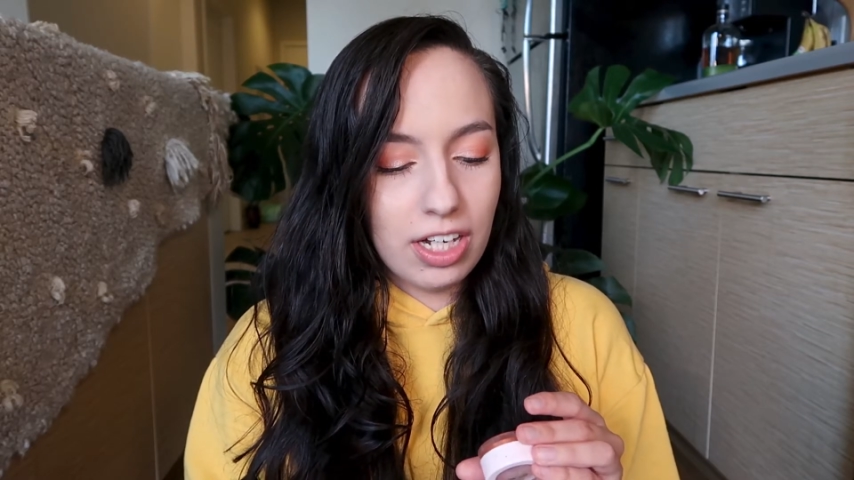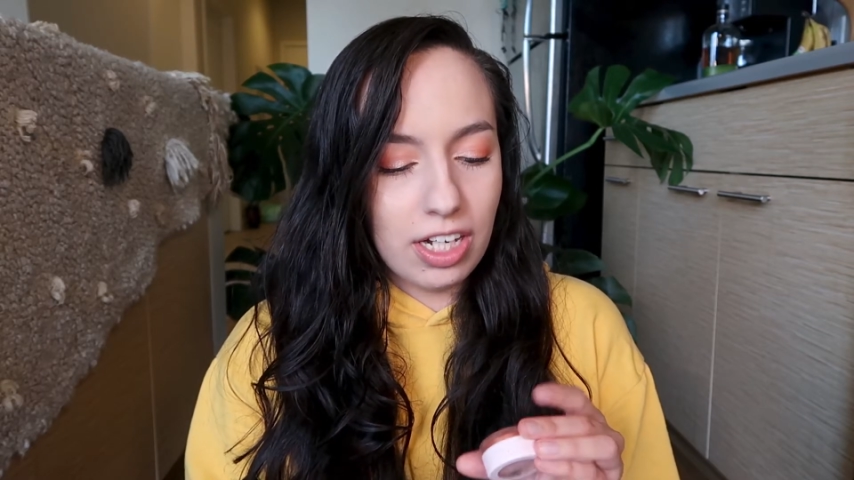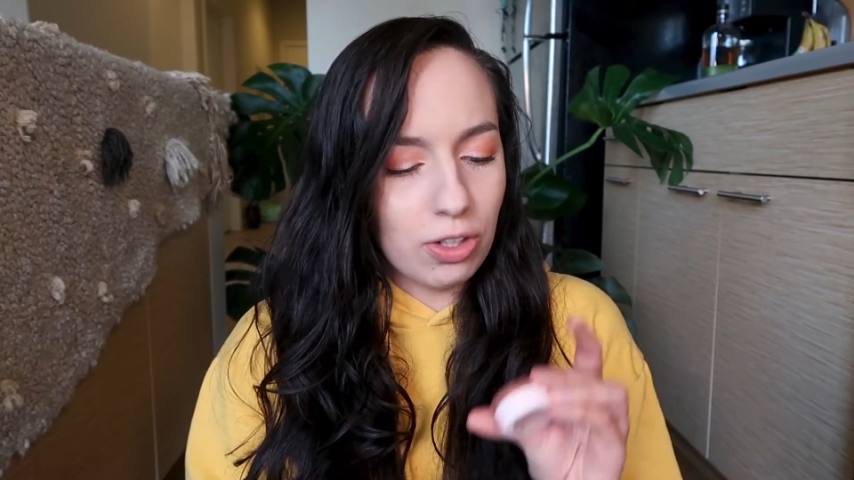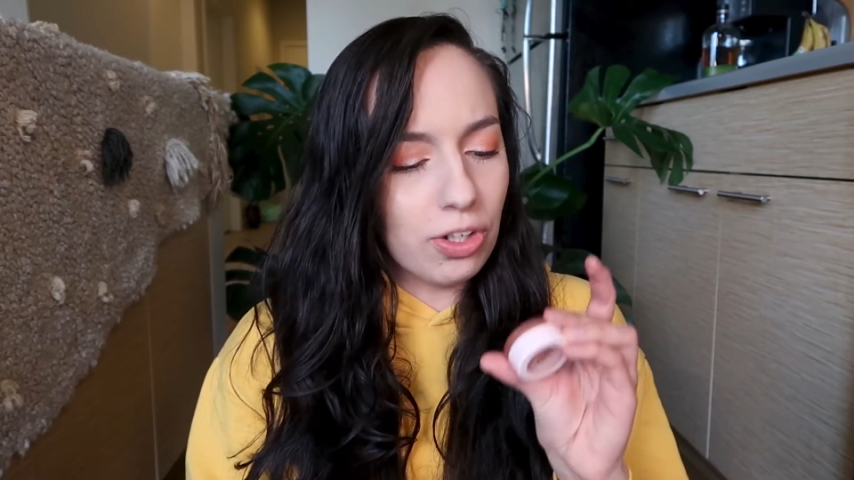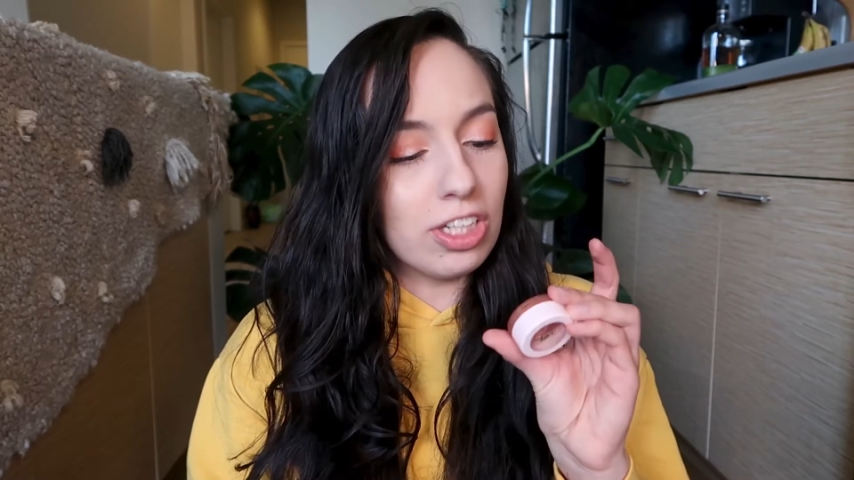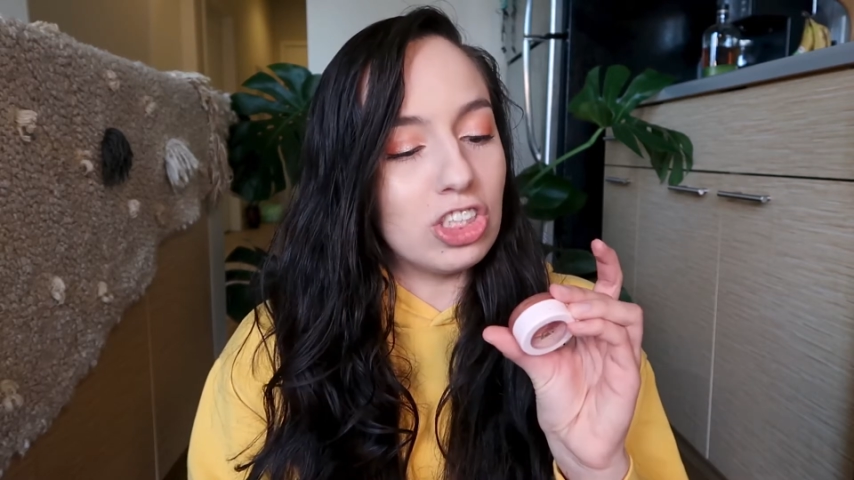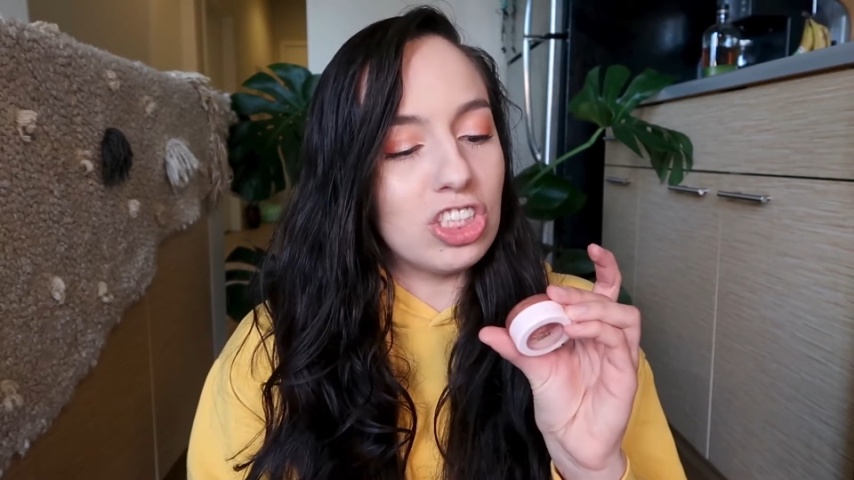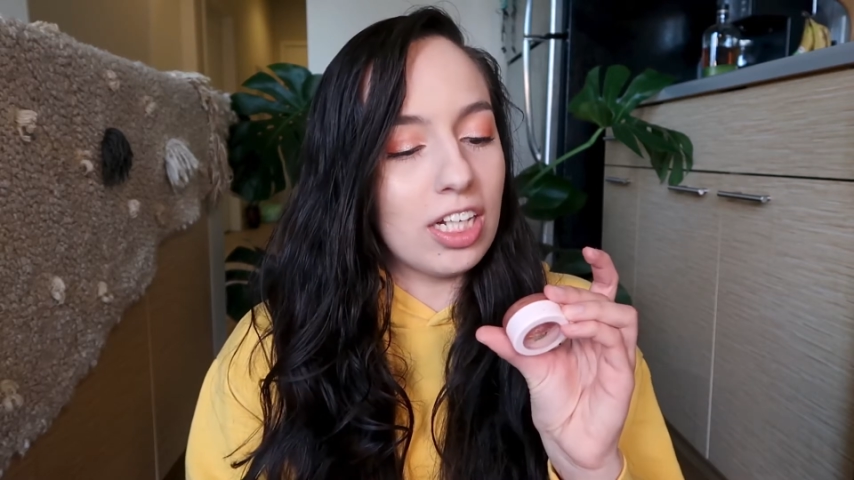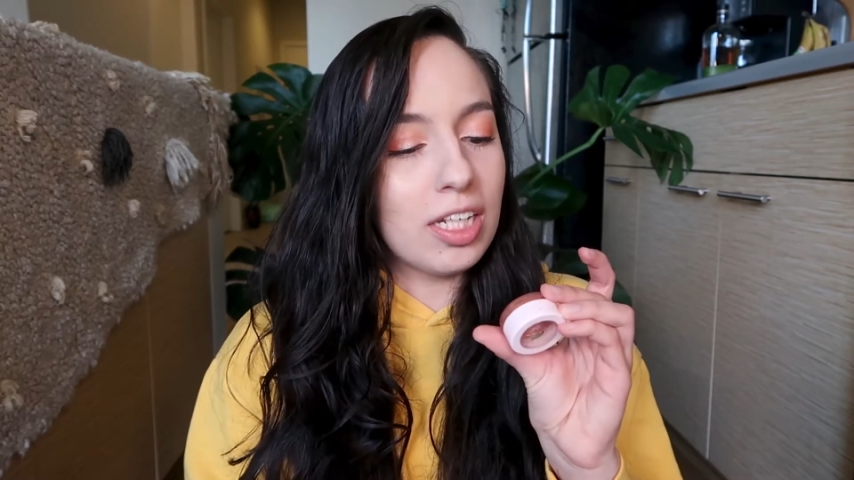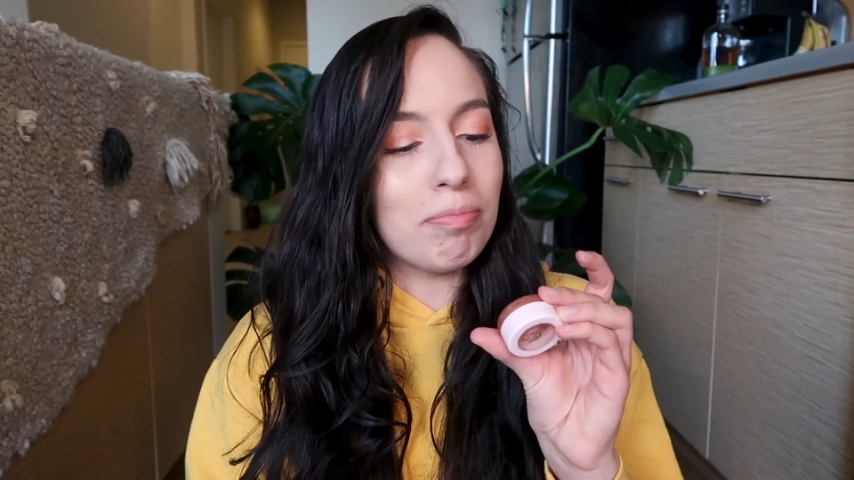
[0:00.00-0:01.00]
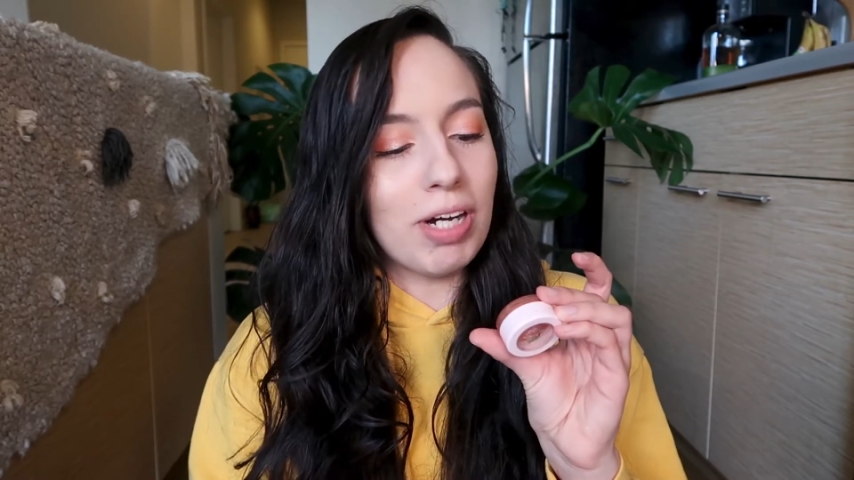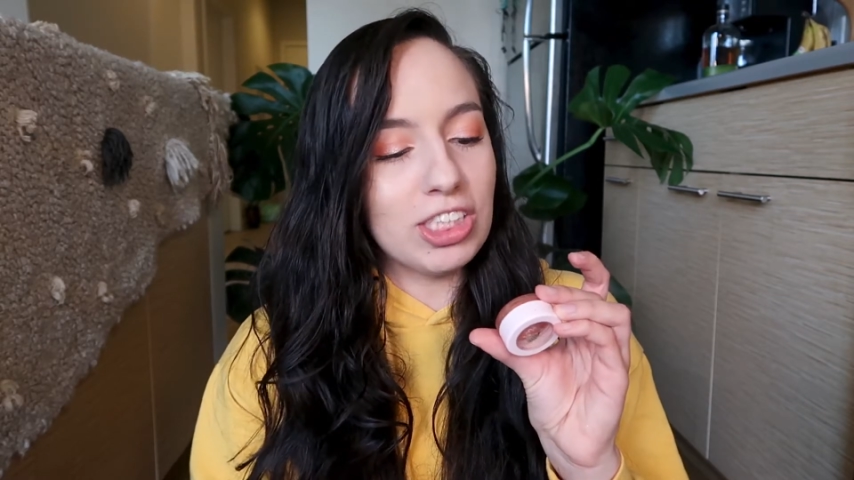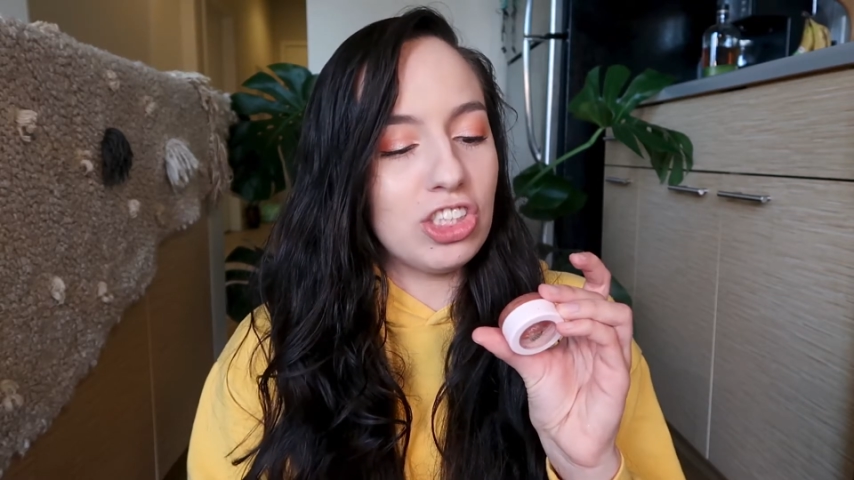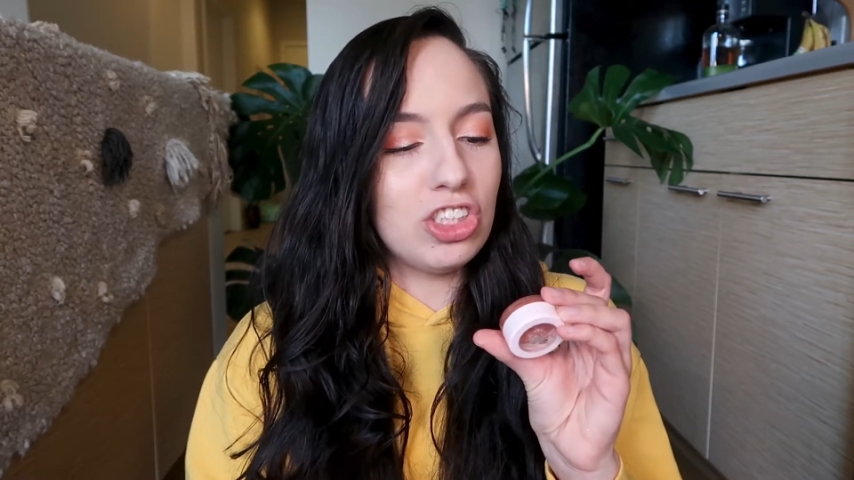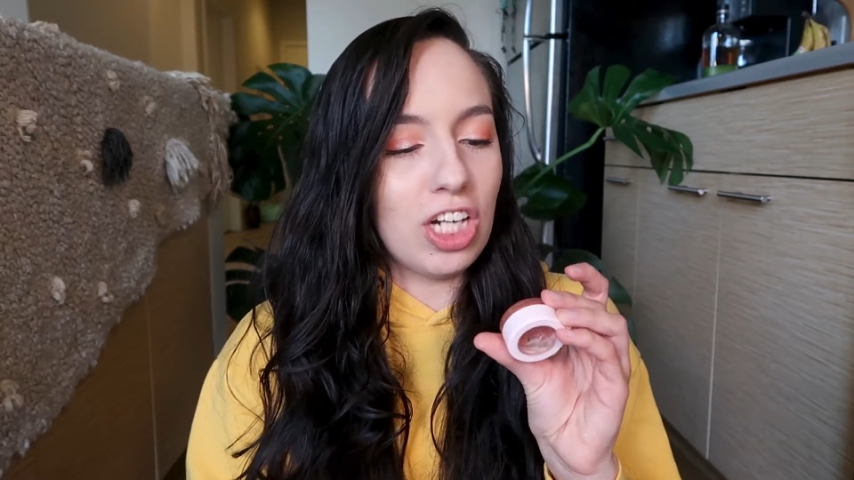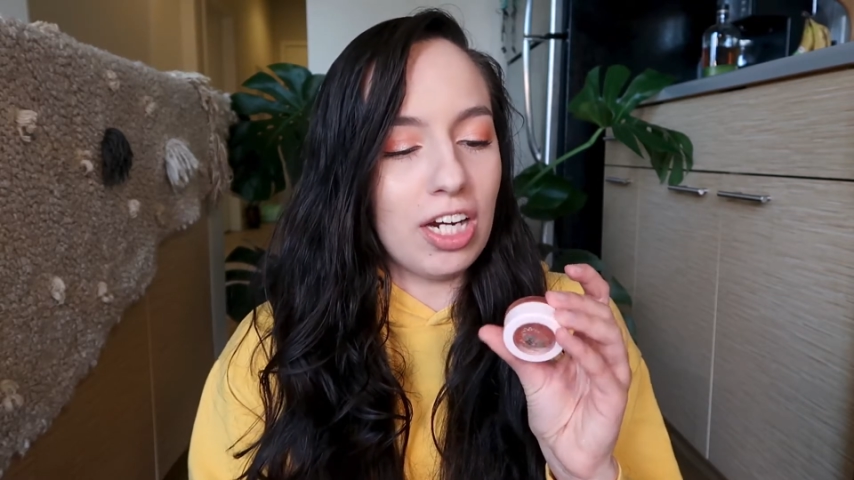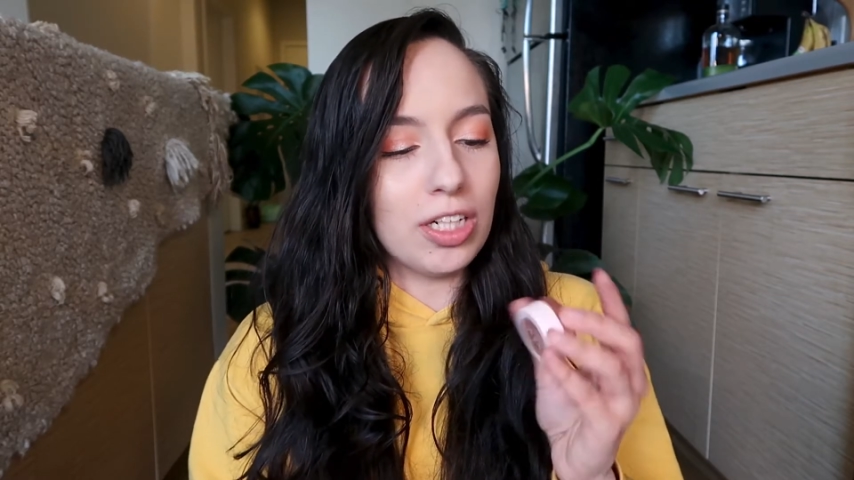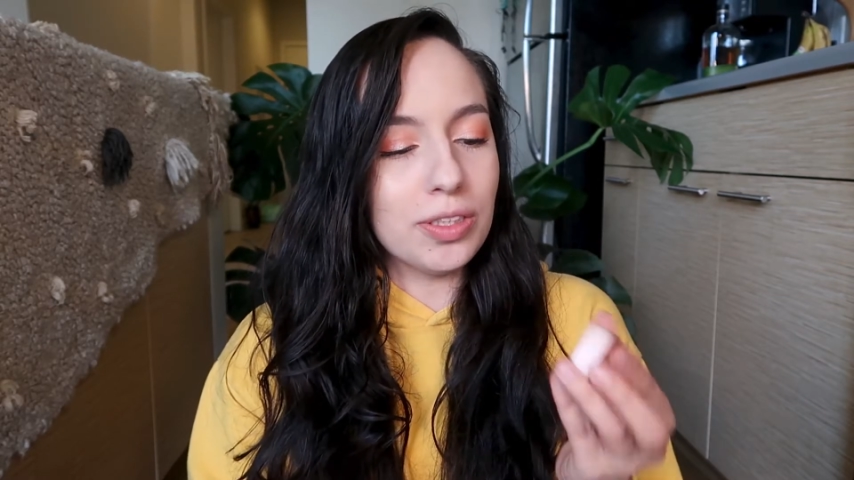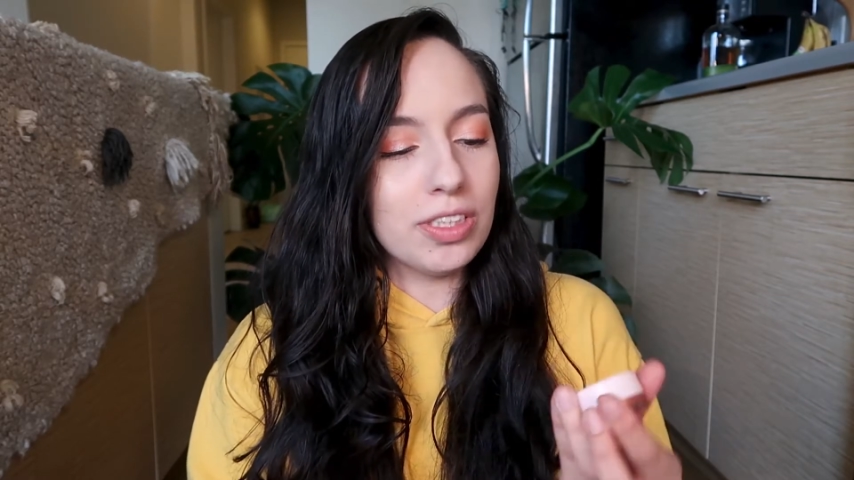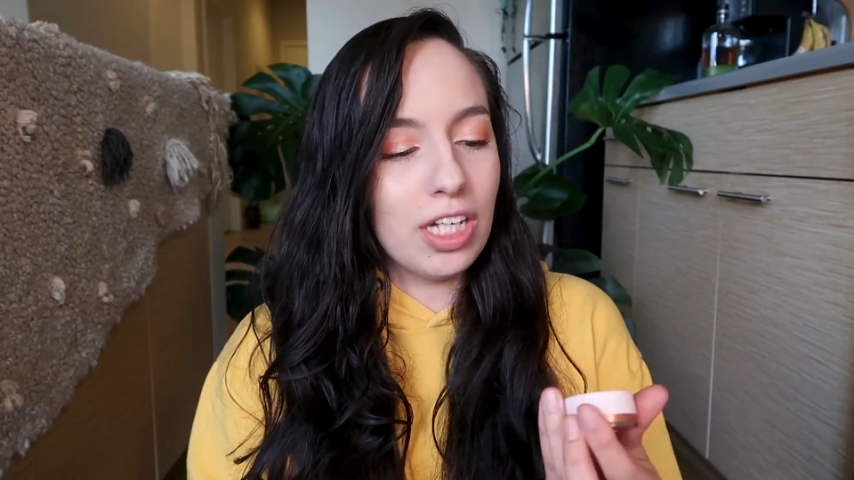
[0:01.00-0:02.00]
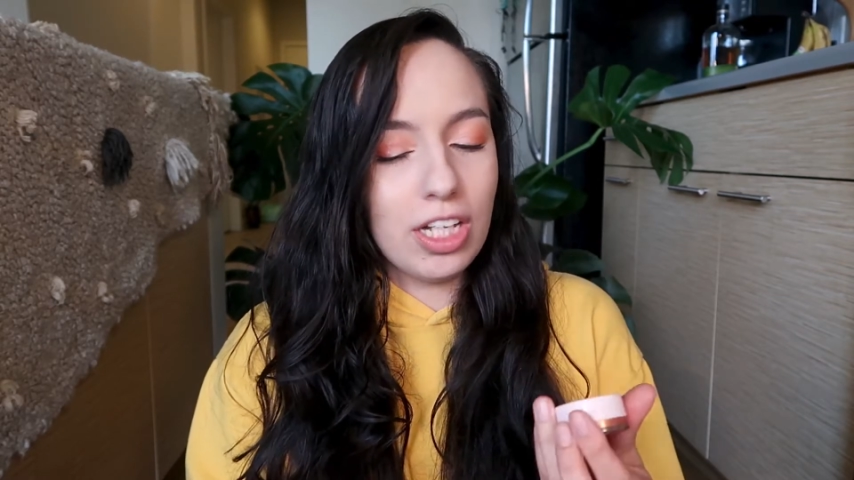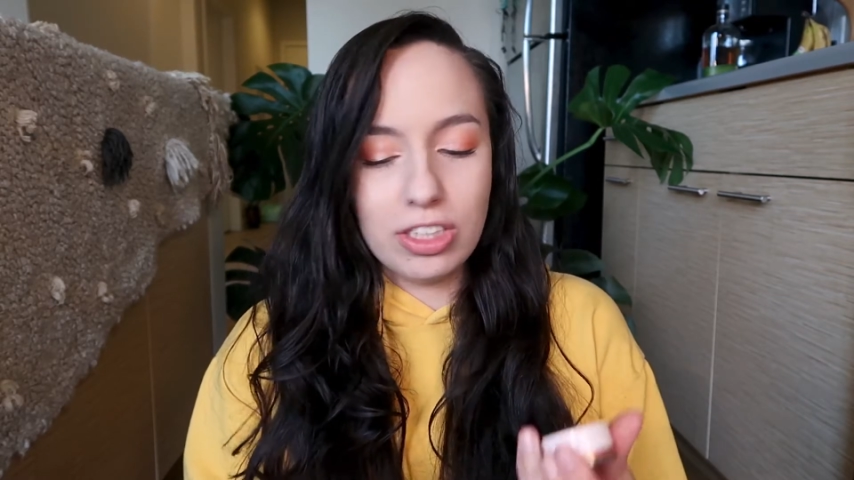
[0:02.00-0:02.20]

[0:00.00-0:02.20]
or their jelly much shadows.